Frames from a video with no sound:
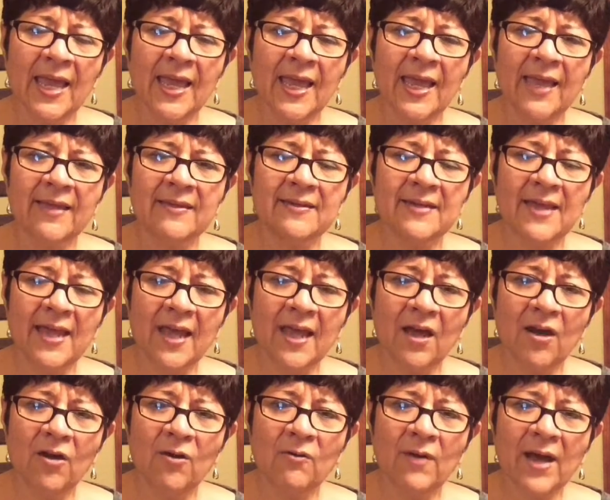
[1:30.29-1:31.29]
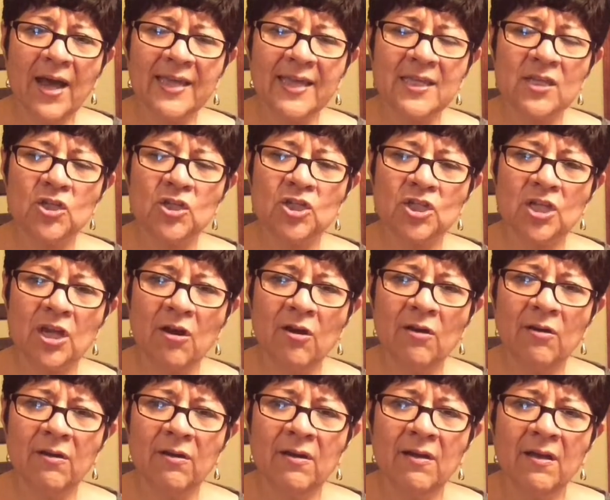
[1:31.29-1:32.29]
And now I can
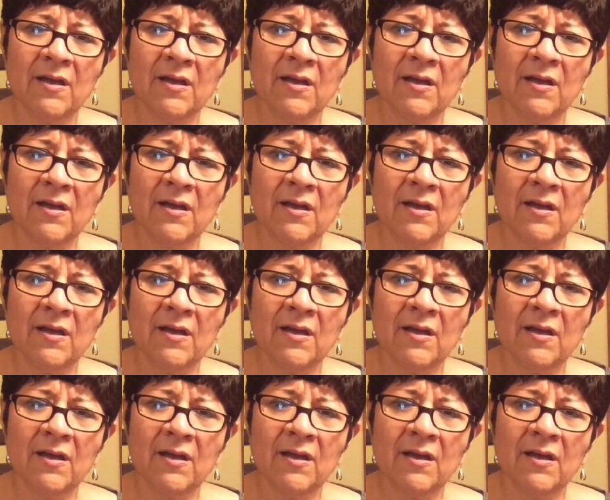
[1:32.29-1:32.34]
share